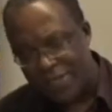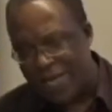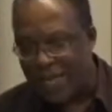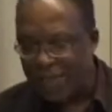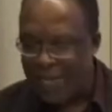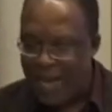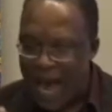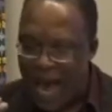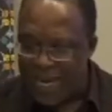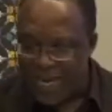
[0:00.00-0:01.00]
as the
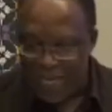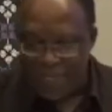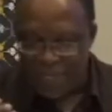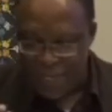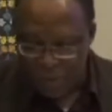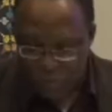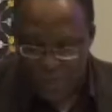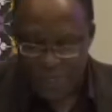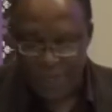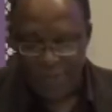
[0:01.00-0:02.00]

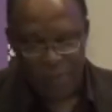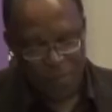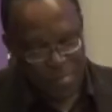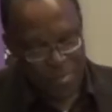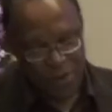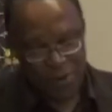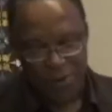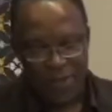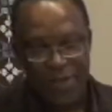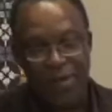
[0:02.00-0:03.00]
uninterpreted
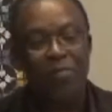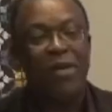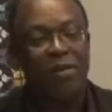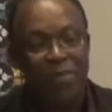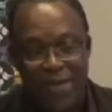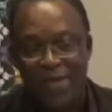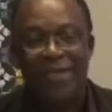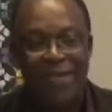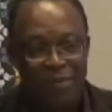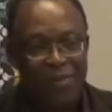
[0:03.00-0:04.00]
or the minimally
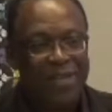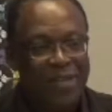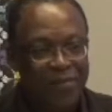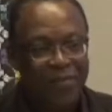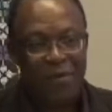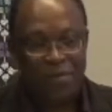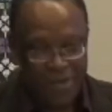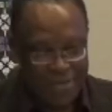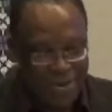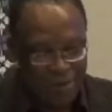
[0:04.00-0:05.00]
interpreted form of
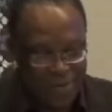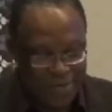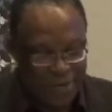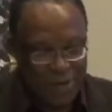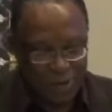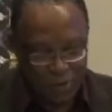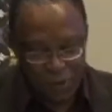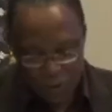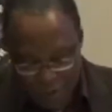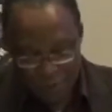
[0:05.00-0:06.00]
the timeline. So
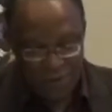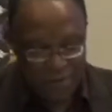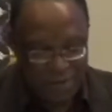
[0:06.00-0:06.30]
12 of